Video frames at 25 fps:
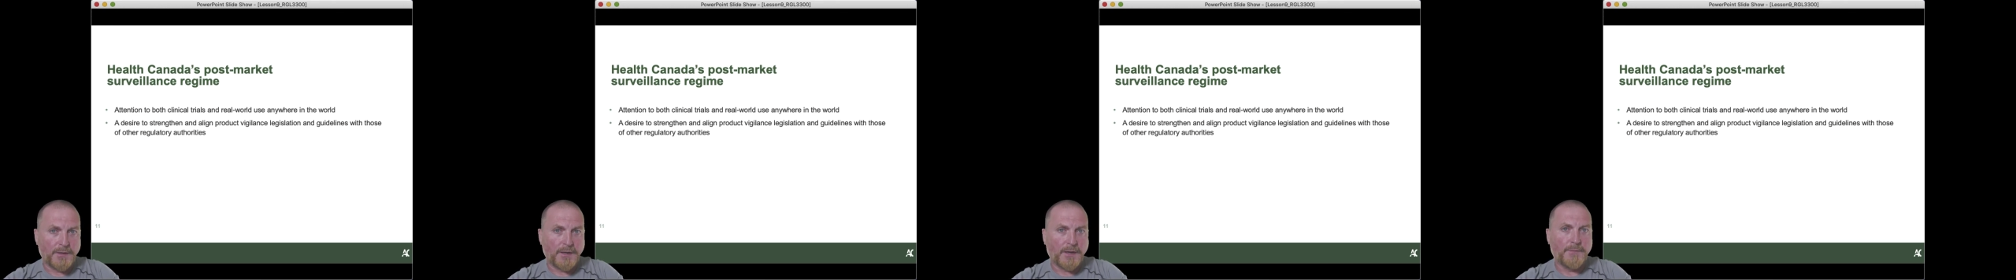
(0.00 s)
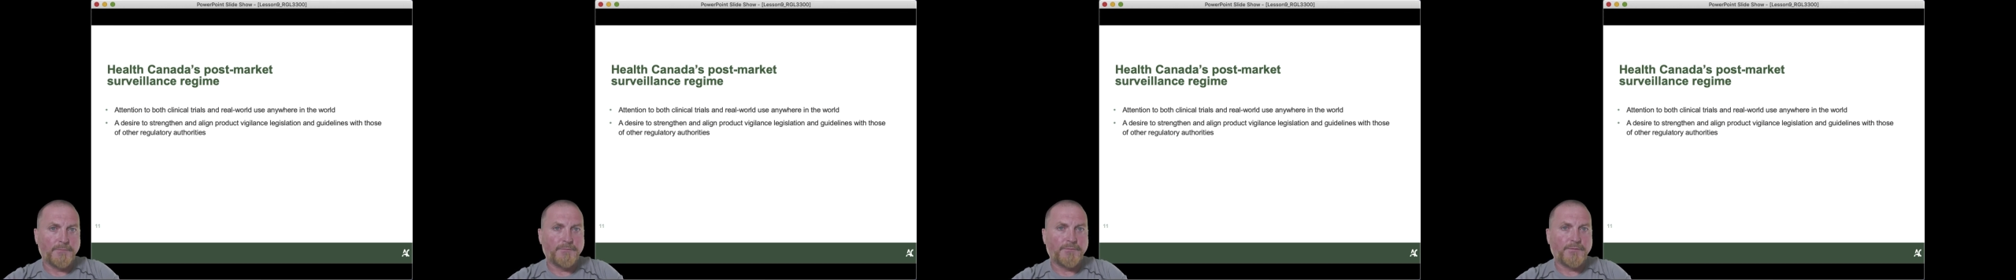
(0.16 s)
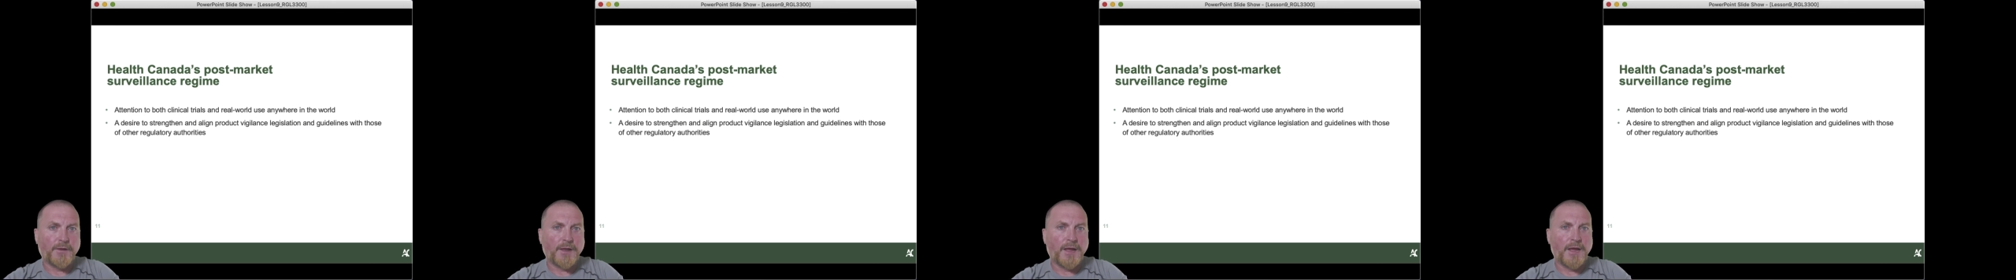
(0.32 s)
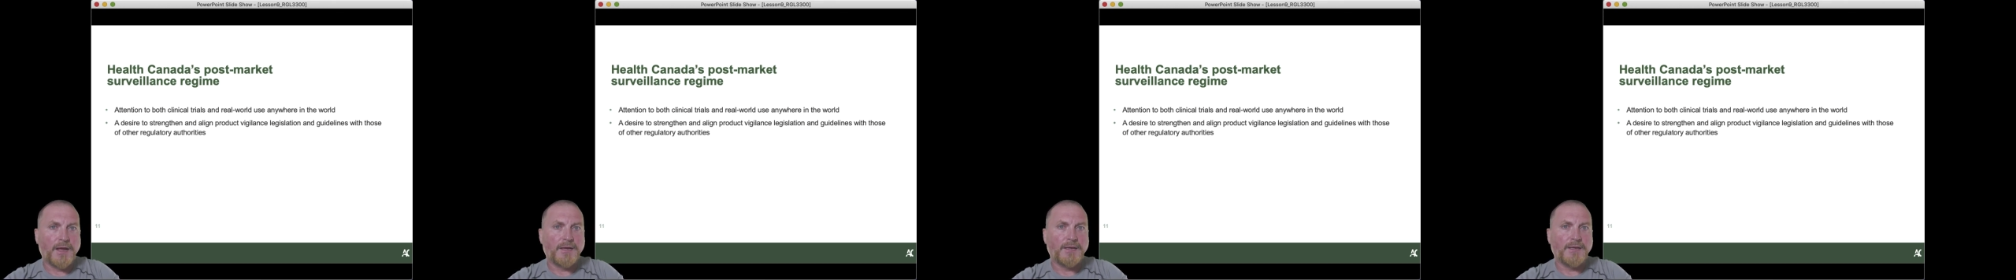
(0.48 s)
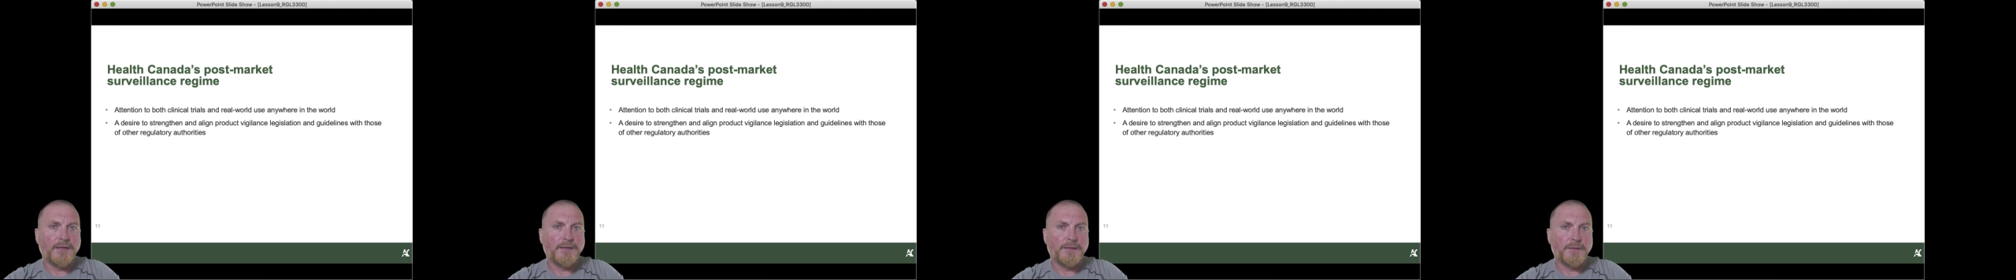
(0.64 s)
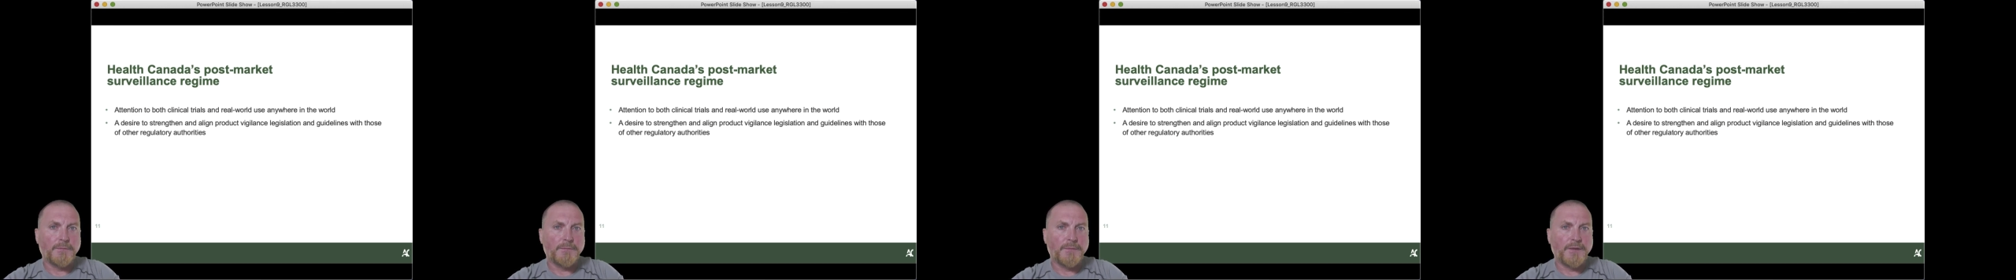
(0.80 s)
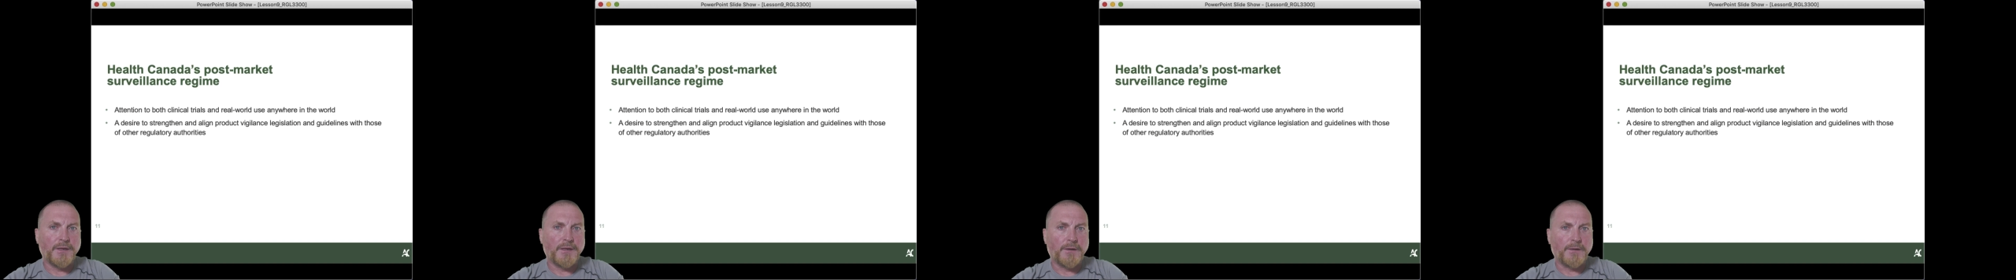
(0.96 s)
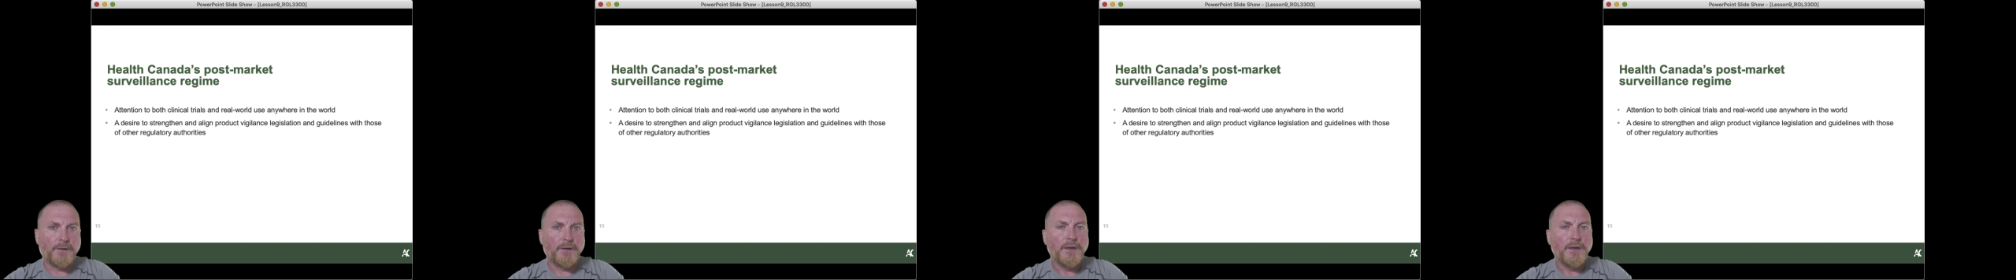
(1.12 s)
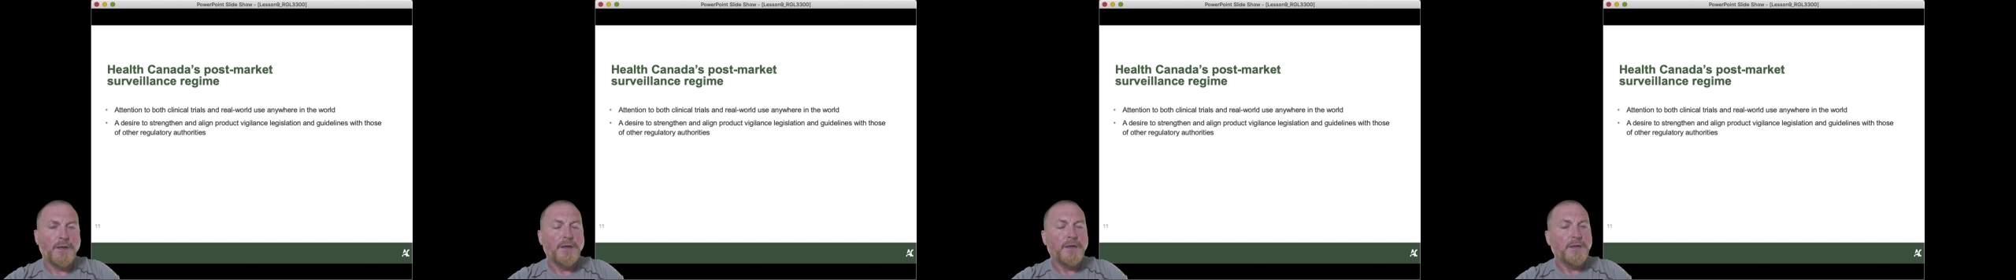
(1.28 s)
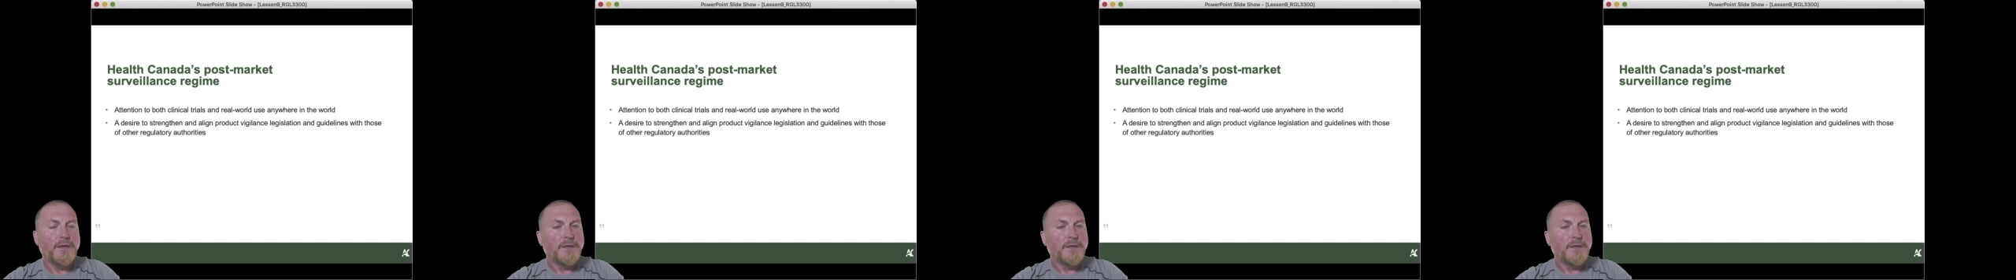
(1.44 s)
but I'm flagging them here